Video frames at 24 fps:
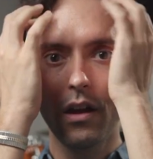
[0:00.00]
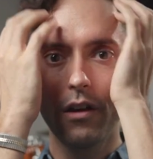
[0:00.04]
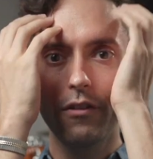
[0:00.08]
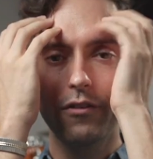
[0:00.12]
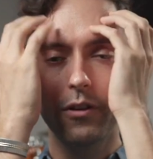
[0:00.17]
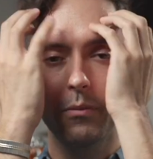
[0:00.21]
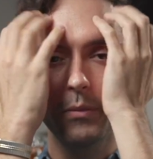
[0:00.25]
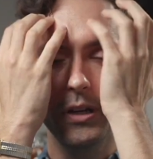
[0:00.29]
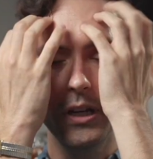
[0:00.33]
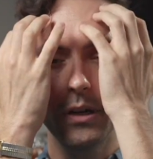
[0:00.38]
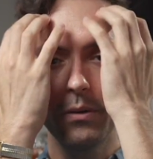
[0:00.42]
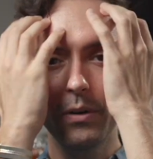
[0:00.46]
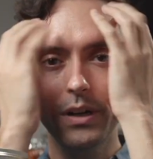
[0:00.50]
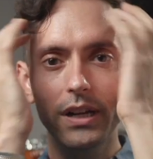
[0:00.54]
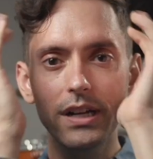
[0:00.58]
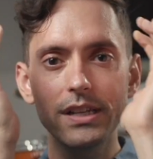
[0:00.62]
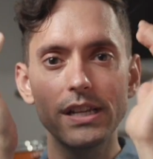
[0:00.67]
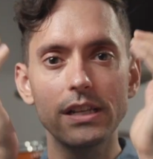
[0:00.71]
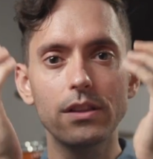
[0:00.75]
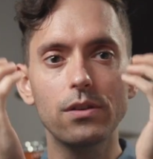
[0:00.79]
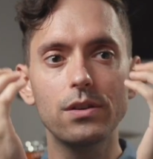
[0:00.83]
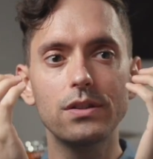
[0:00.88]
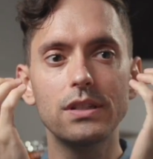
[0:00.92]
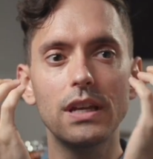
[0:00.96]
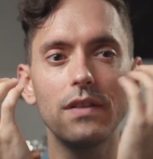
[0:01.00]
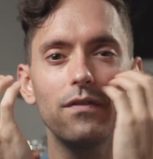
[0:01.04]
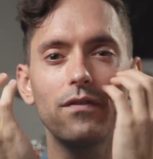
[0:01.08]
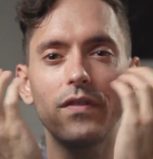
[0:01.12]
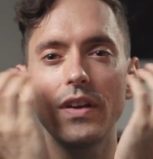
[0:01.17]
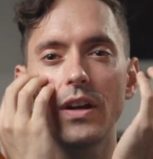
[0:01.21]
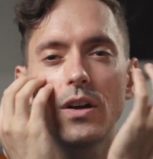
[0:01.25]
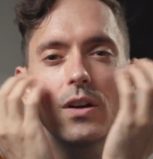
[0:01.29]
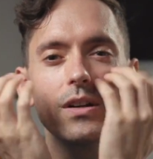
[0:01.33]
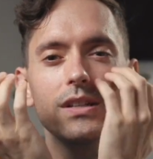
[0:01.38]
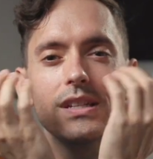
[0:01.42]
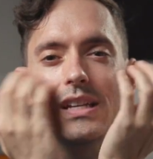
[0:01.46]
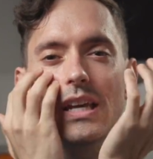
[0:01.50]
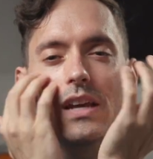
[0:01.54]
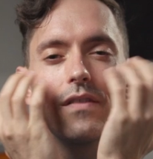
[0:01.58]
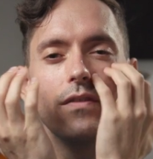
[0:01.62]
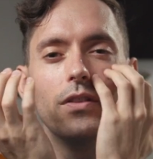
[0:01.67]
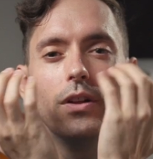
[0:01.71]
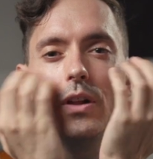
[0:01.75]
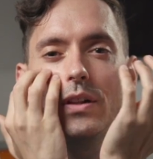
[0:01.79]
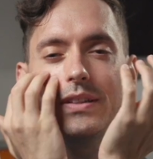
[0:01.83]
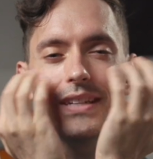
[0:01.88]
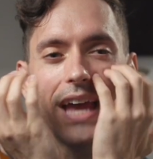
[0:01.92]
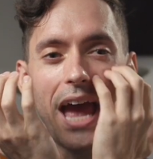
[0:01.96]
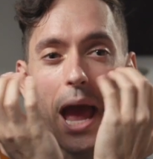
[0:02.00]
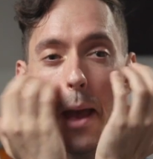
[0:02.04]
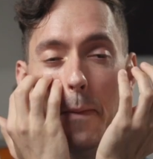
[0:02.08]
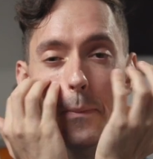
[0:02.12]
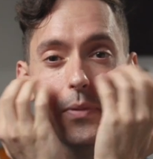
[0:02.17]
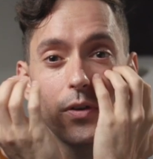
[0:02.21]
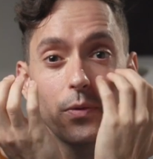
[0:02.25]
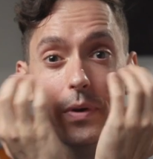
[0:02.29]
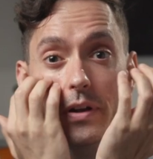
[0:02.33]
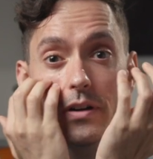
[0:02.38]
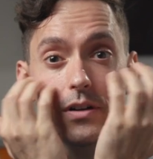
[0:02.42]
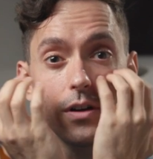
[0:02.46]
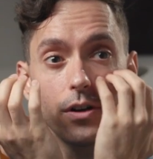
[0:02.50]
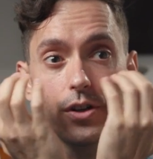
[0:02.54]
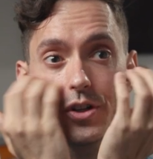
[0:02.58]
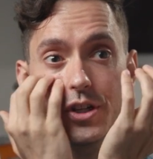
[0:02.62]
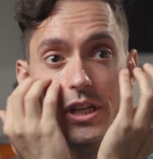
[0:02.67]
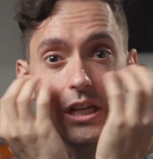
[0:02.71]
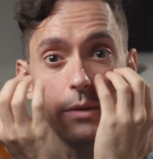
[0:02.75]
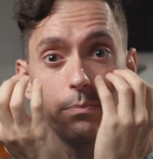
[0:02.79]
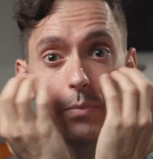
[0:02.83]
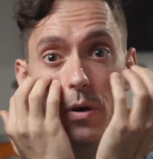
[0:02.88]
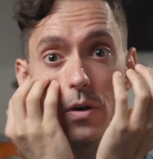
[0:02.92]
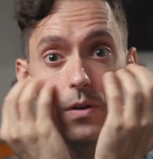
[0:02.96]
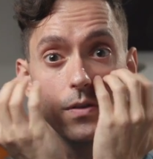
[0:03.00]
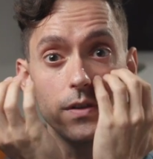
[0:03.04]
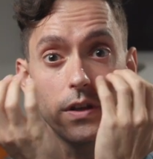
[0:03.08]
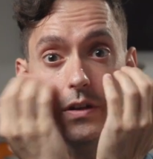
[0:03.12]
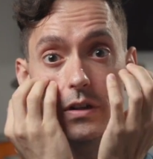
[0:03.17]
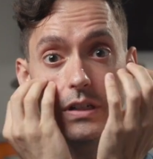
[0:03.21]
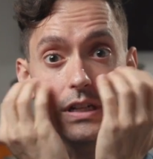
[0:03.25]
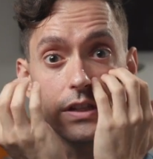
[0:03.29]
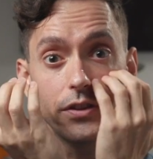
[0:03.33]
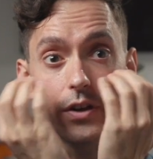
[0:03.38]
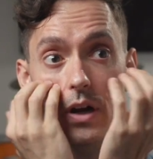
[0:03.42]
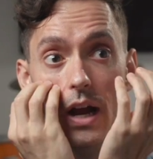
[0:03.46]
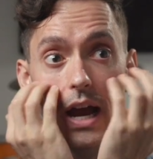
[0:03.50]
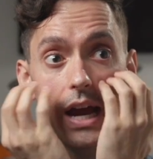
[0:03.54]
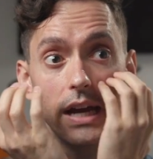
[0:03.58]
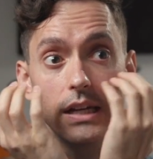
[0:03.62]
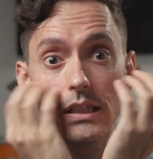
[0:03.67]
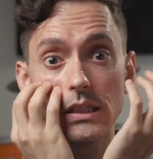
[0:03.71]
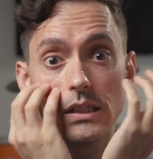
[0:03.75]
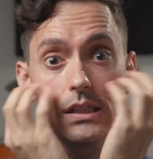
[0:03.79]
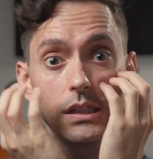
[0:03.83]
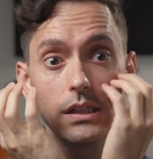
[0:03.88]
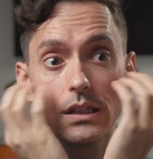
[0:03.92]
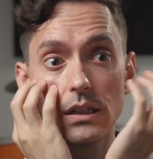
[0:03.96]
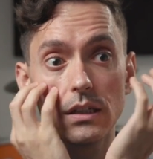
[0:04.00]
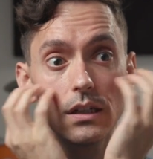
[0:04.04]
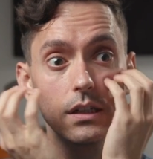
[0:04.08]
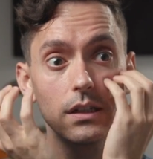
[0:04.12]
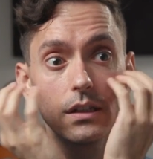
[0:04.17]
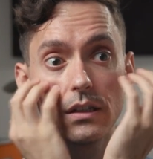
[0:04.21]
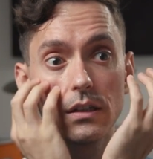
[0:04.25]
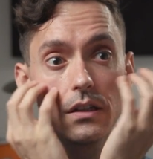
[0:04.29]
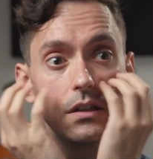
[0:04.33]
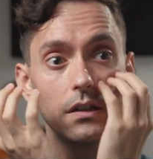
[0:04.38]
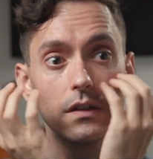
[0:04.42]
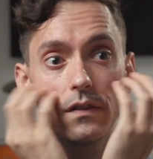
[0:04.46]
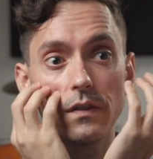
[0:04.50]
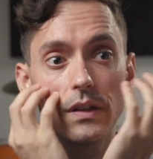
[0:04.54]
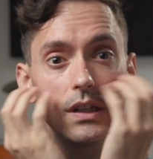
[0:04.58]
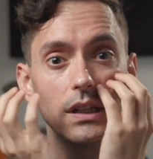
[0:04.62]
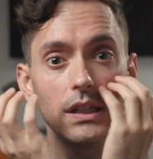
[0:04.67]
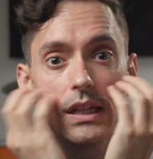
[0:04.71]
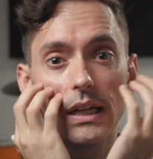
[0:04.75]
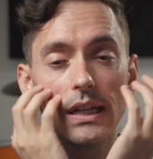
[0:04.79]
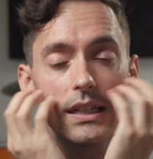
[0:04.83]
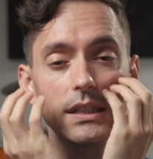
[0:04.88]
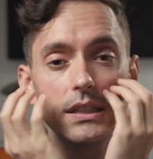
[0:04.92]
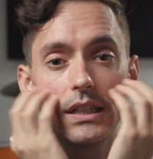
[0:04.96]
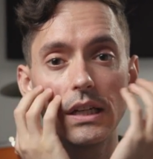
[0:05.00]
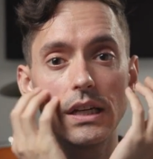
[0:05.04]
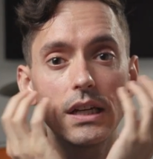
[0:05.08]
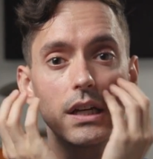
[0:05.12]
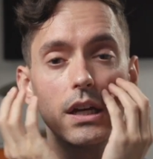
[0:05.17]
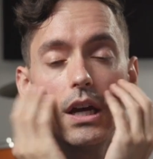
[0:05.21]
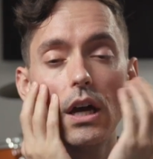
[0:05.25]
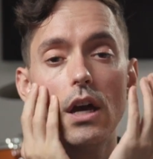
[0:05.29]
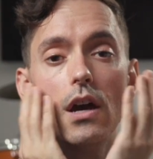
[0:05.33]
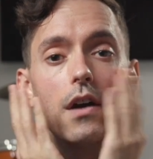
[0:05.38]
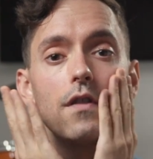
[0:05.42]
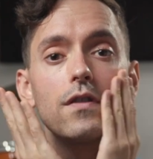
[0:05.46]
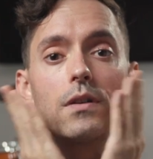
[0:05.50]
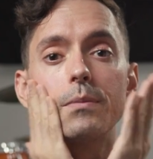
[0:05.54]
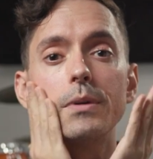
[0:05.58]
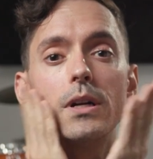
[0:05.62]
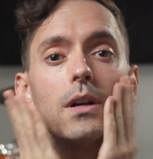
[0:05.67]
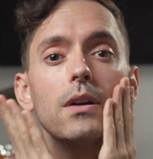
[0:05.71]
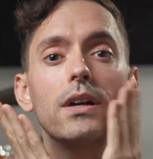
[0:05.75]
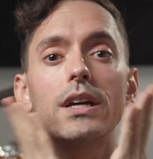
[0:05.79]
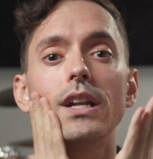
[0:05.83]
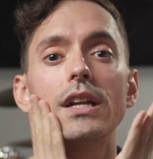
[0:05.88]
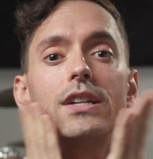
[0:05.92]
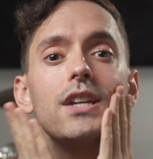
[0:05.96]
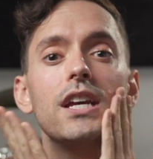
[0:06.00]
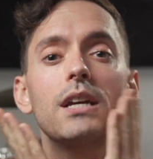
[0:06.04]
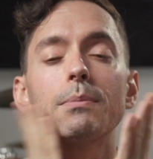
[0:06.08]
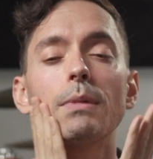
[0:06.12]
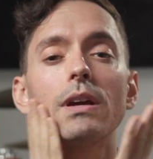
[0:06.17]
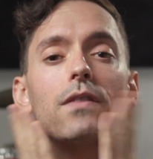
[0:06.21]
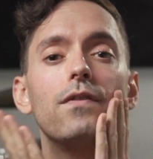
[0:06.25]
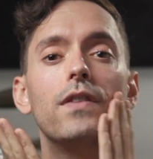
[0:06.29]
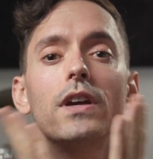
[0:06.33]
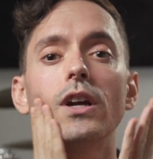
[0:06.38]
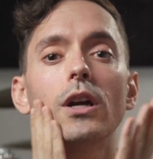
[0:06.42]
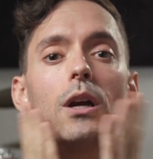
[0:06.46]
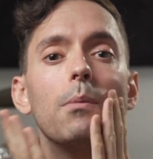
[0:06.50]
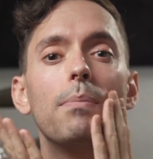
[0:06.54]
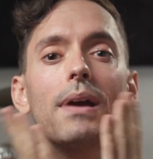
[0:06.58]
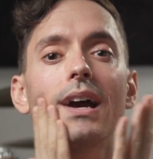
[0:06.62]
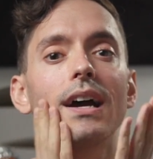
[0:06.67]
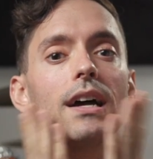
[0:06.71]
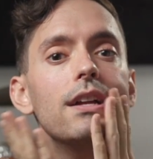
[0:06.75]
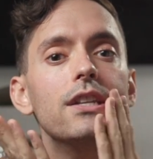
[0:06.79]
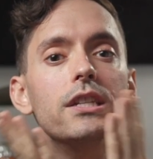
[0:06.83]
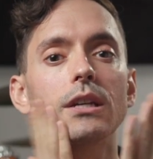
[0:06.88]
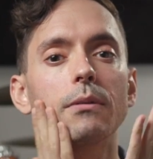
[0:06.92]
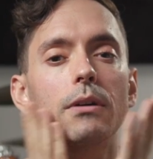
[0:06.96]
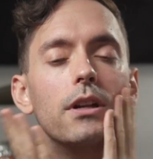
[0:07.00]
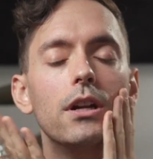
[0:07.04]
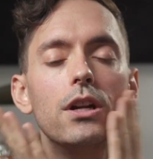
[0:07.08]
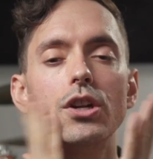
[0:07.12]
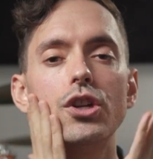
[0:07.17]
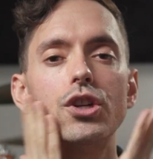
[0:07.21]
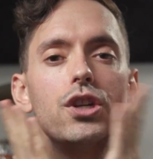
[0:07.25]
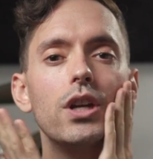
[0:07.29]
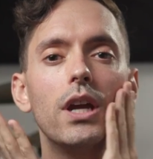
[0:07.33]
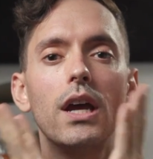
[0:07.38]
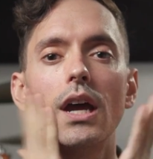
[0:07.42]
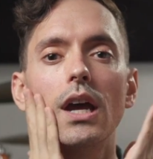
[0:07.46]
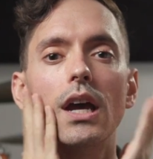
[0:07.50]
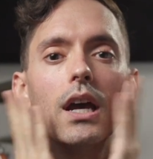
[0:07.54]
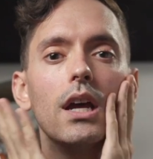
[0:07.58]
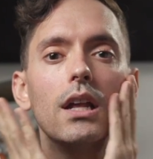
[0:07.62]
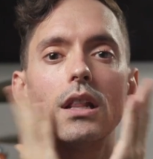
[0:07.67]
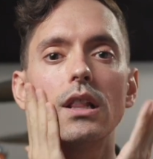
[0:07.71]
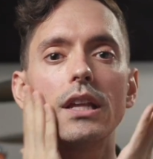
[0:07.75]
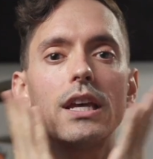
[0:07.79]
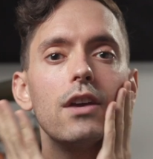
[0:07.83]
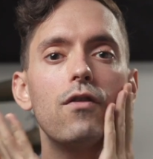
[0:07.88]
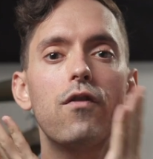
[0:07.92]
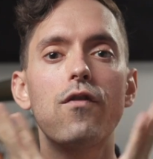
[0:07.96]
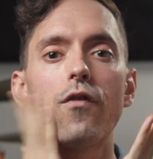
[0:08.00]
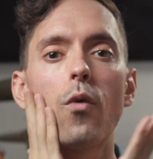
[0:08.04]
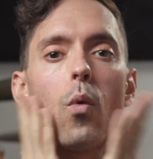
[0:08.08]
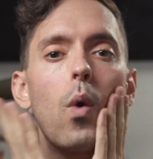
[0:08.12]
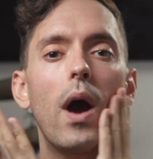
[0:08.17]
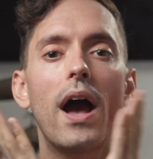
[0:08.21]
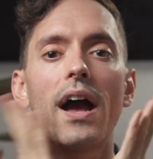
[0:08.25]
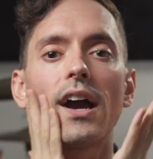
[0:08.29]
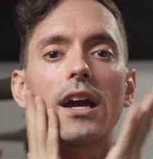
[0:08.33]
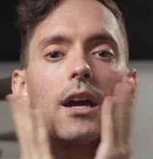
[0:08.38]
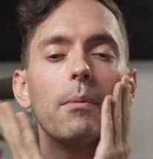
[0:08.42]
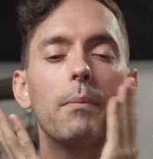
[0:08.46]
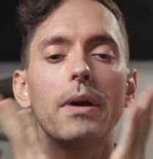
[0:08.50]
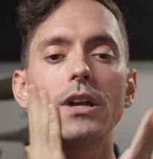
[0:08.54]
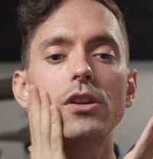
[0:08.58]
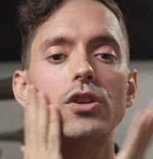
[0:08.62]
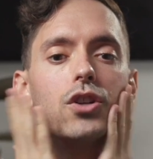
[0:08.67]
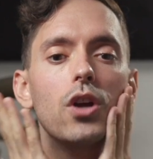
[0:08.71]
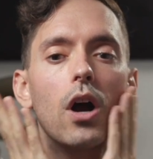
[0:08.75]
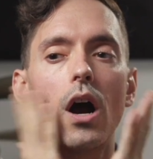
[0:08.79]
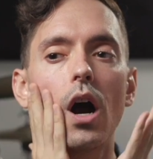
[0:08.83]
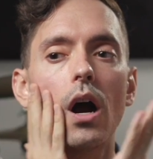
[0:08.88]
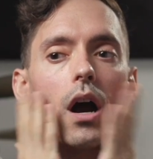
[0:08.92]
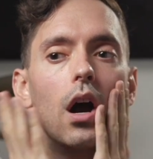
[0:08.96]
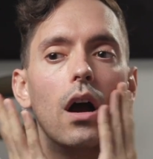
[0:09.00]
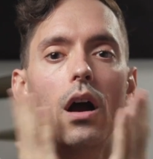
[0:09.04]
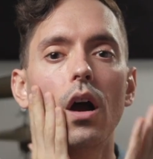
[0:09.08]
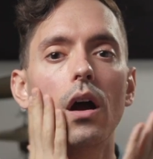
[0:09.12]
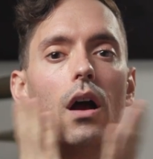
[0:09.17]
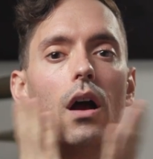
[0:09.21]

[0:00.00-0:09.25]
From here we're going to take those same fingers and give little taps right on our cheekbones underneath our eyes. Fantastic. From here I'm going to take my finger pads and I'm going to gently thwack my jaw.